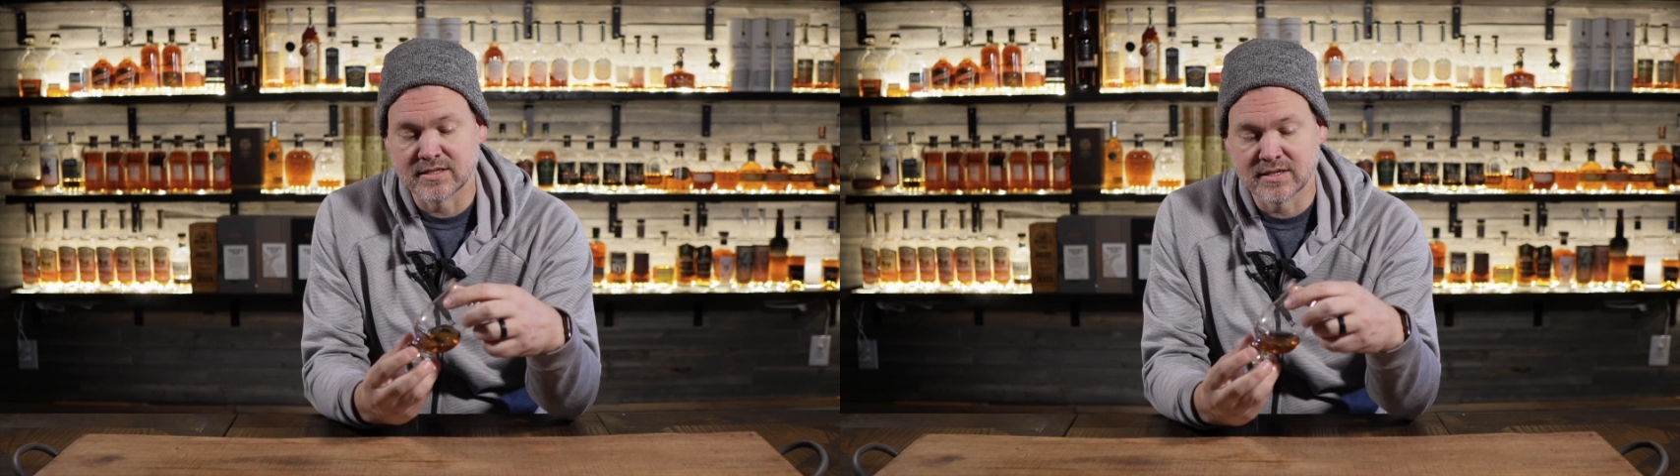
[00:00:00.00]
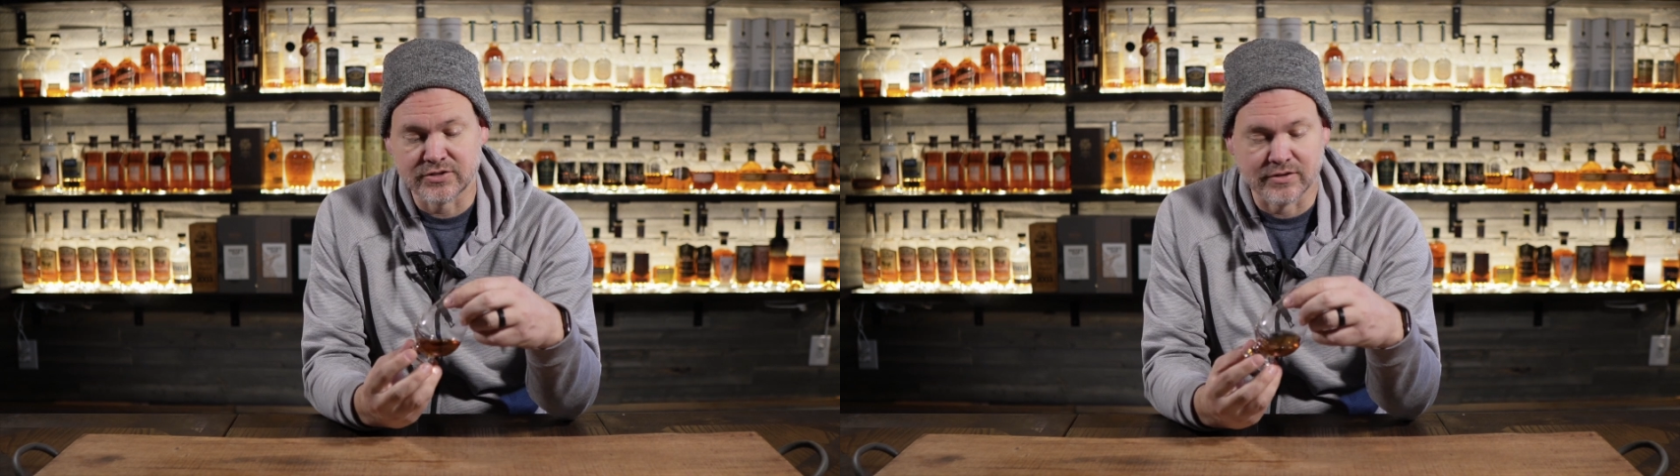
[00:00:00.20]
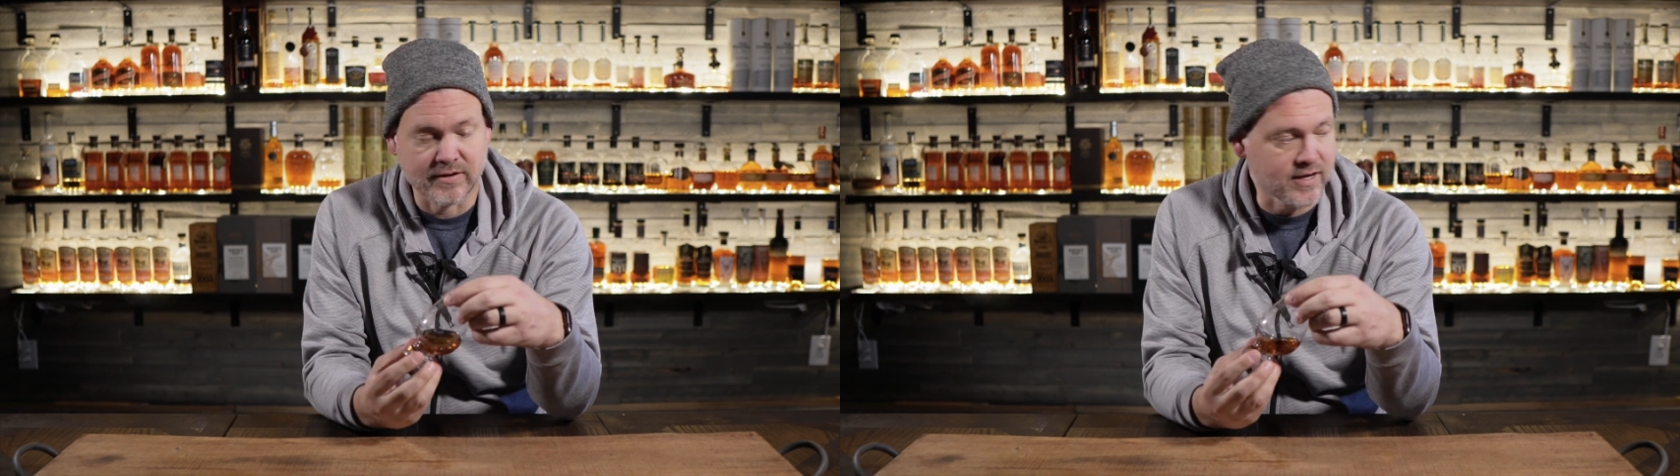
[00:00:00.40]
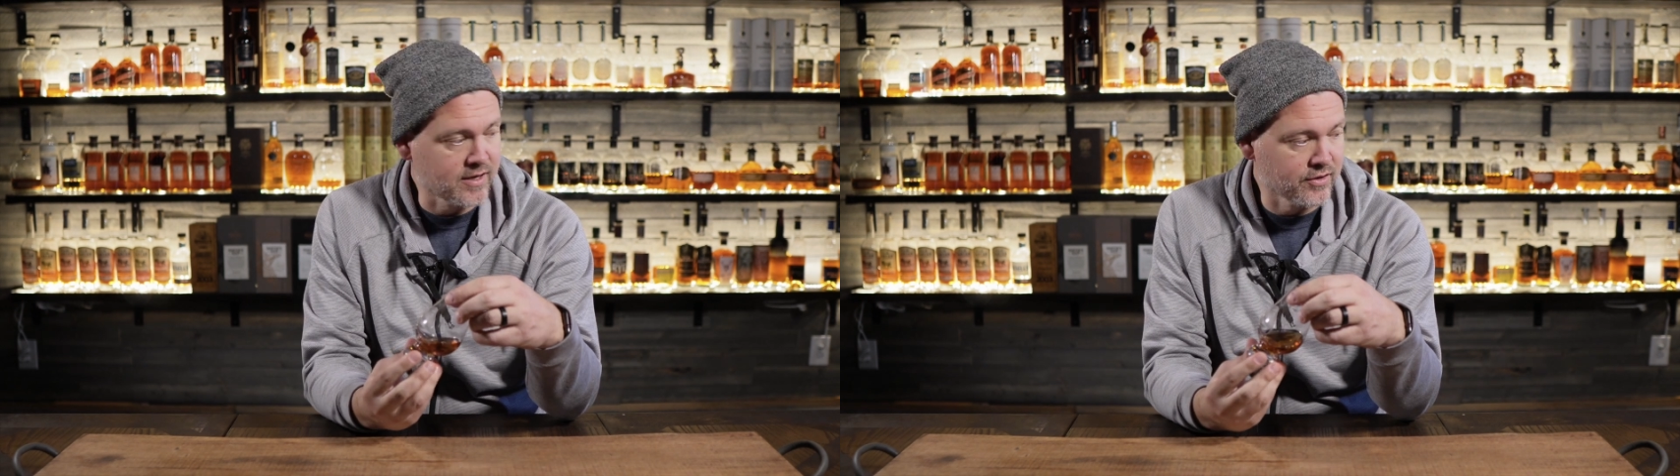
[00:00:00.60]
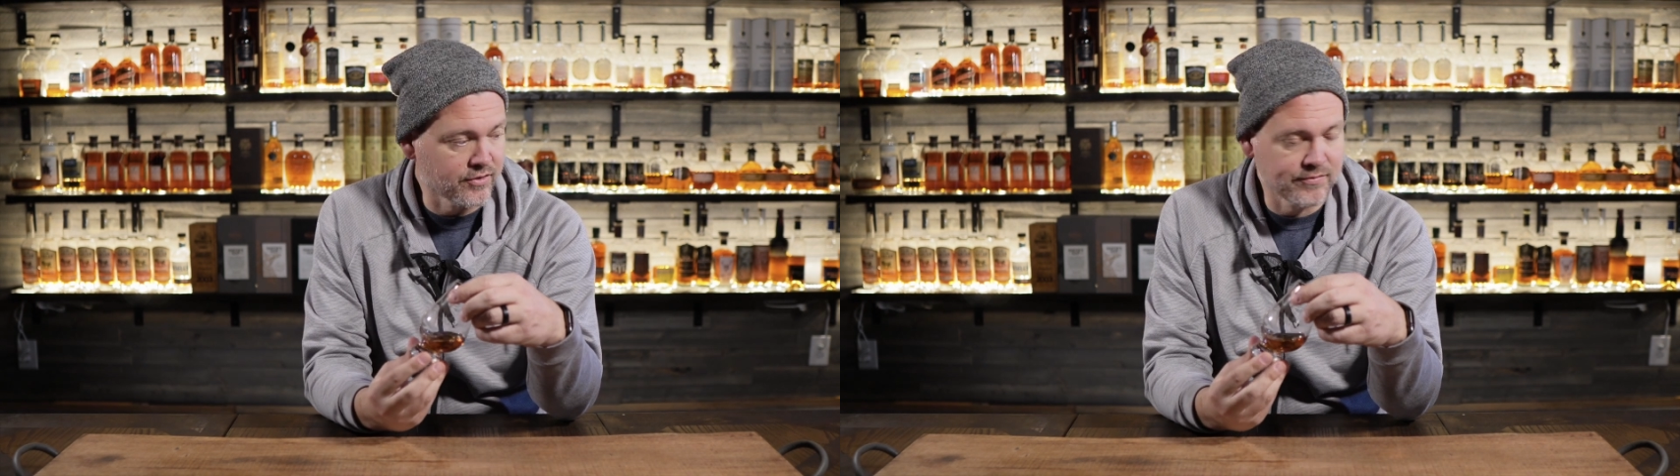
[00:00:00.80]
such a great
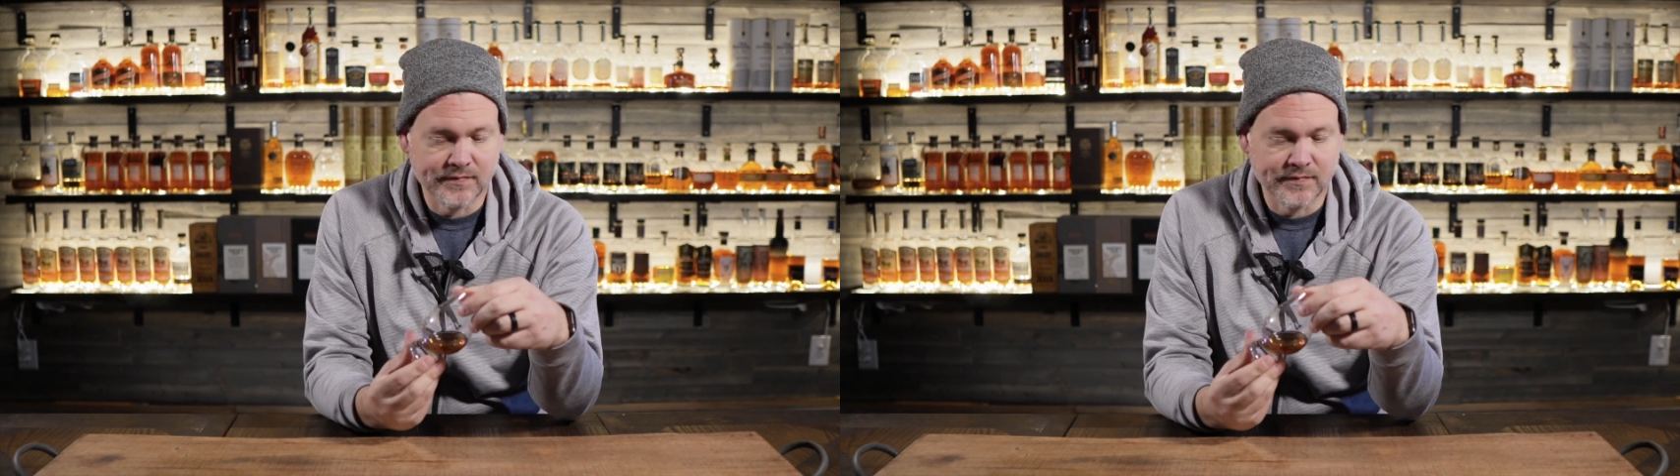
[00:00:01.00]
color,